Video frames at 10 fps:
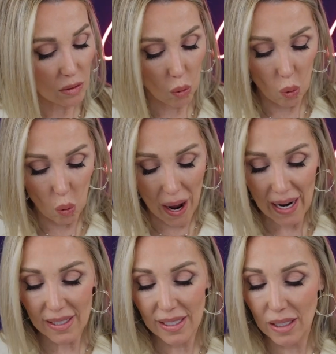
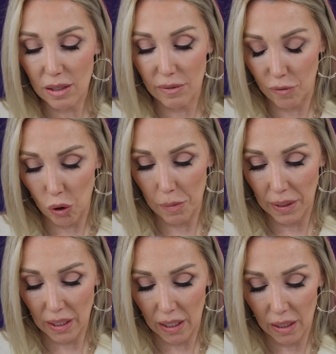waxiest
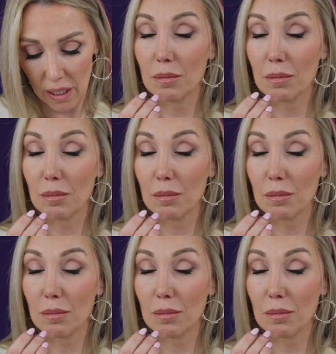formula.